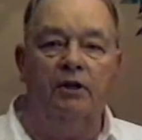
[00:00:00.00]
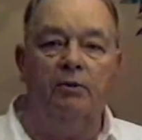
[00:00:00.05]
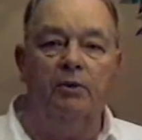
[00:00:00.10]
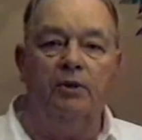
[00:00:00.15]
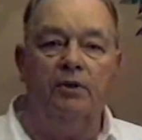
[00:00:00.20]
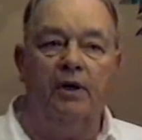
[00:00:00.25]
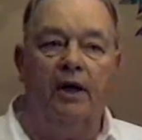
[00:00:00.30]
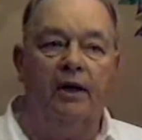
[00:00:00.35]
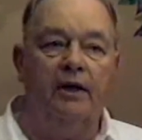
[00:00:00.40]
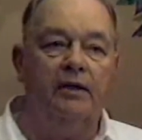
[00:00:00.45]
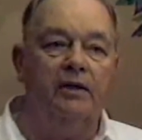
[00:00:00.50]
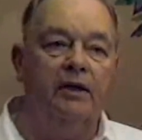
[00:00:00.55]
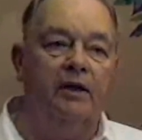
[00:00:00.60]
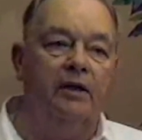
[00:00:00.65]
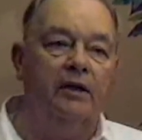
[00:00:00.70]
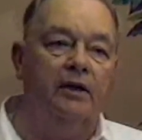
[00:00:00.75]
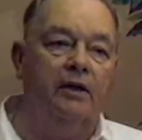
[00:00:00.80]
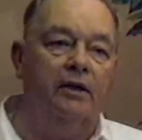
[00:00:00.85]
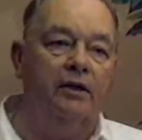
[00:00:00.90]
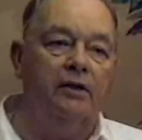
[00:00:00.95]
was
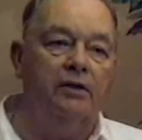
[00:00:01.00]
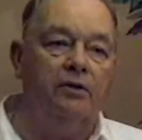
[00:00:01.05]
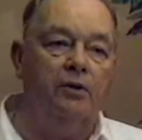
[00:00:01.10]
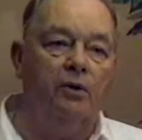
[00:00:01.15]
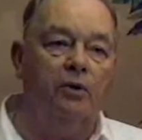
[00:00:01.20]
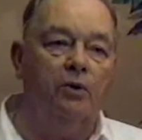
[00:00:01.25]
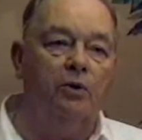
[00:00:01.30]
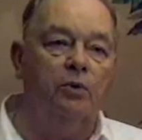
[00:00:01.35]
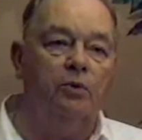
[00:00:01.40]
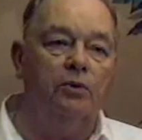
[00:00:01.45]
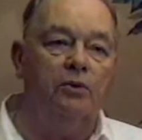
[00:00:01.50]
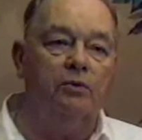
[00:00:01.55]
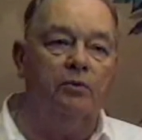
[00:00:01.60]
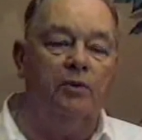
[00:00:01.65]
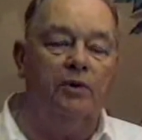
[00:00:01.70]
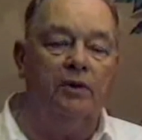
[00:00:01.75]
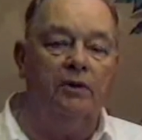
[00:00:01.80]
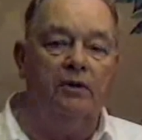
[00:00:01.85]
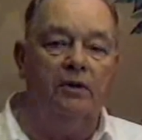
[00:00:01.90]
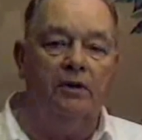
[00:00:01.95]
18 years old, and
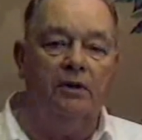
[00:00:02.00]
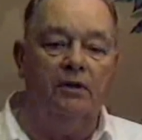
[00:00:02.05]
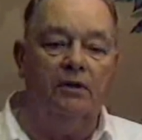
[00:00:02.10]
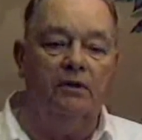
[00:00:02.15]
when